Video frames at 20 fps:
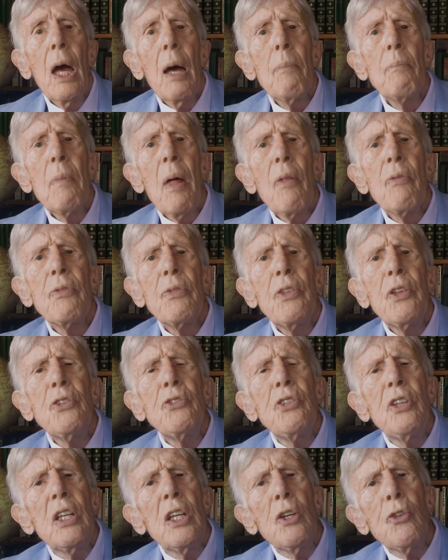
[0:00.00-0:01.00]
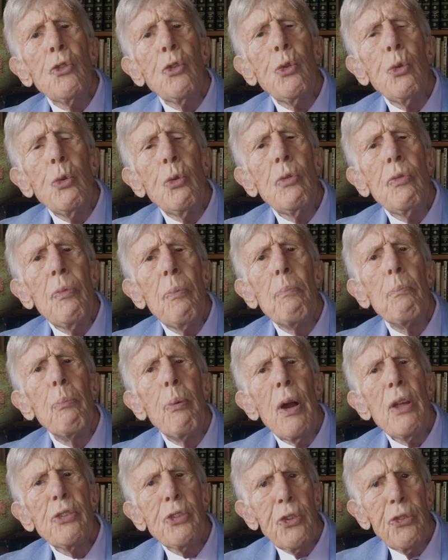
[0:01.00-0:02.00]
um, there's the issue of
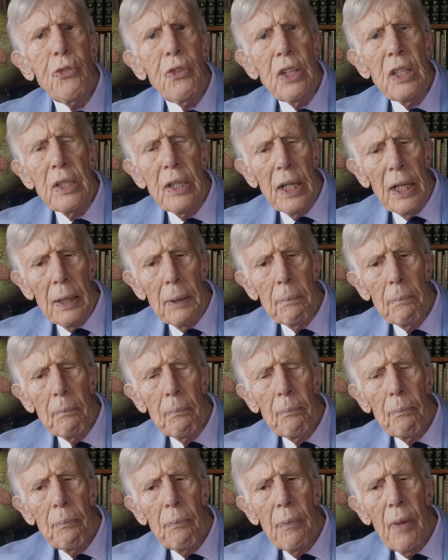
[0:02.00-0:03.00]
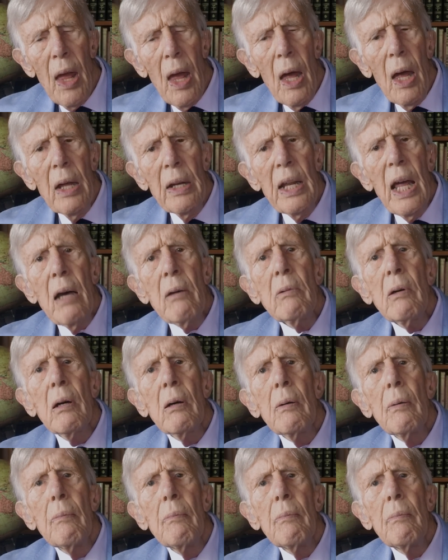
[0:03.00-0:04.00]
breastfeeding.
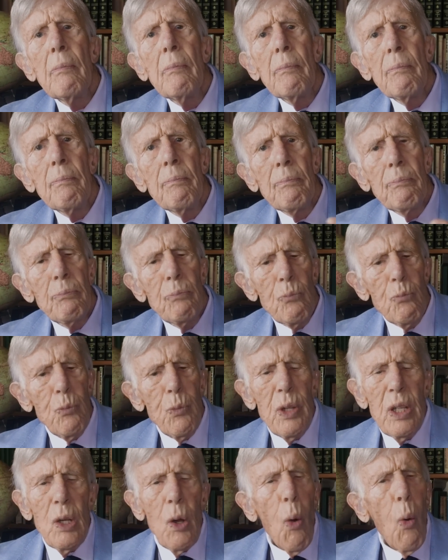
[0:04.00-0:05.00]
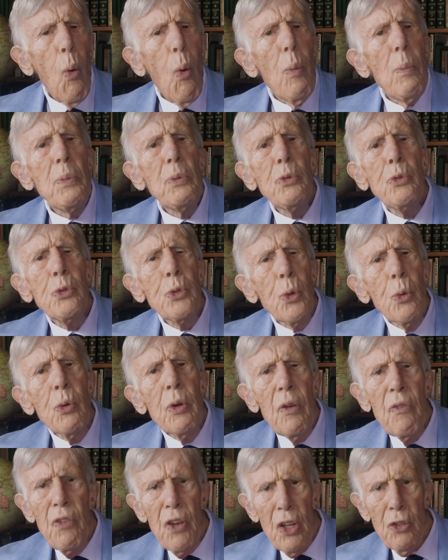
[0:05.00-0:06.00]
Now, we almost
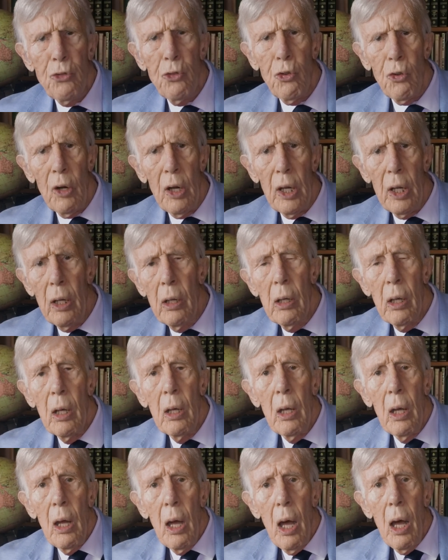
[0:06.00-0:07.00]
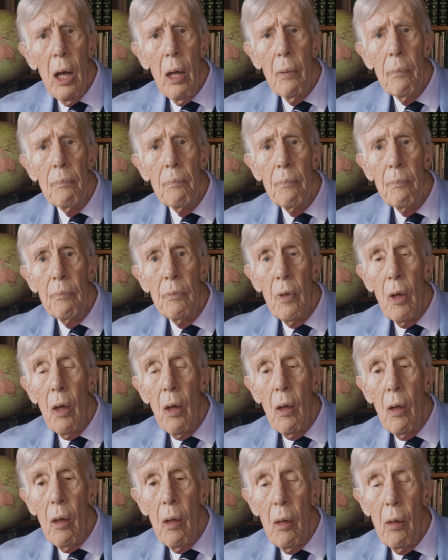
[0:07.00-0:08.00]
universally um,
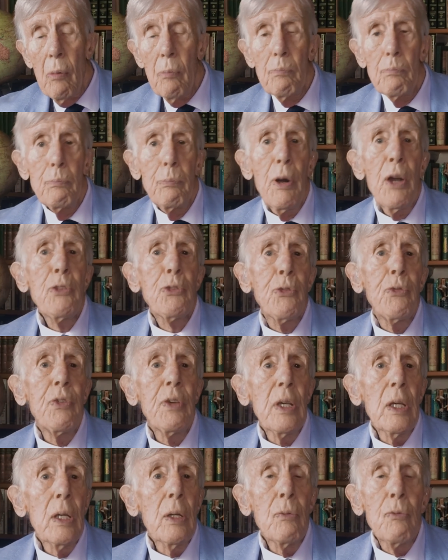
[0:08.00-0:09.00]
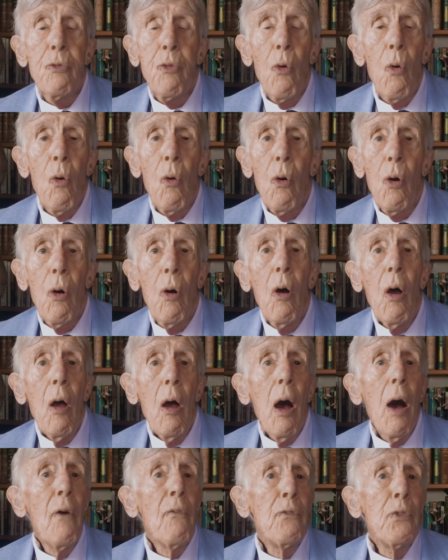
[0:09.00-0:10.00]
breastfeed for
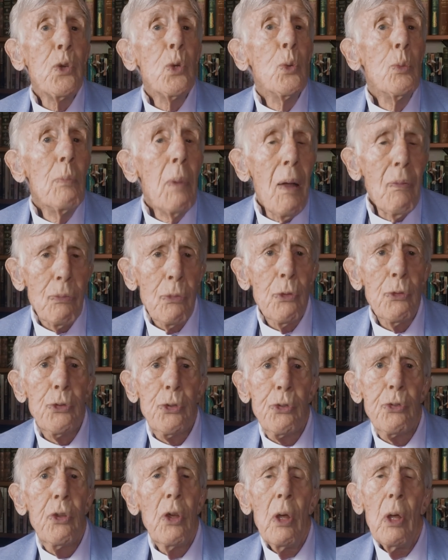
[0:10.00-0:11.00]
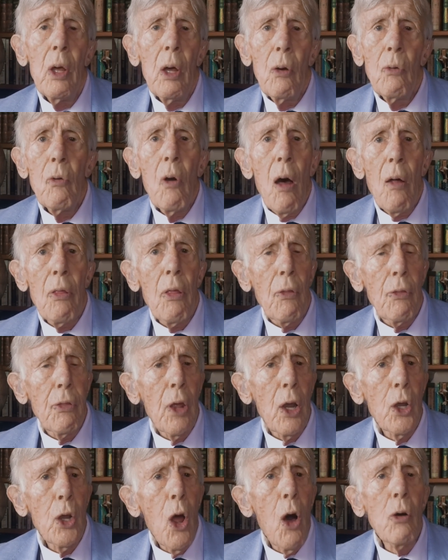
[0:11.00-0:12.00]
a few months rather
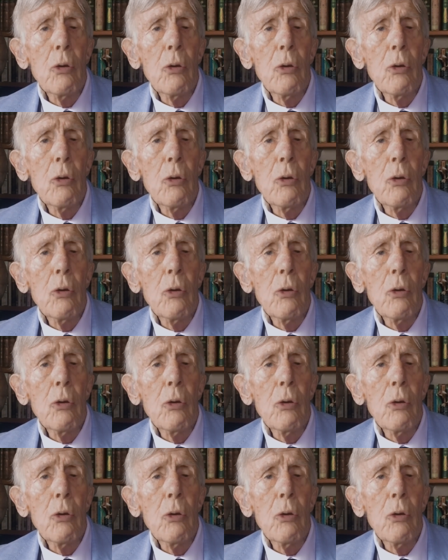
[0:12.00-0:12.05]
than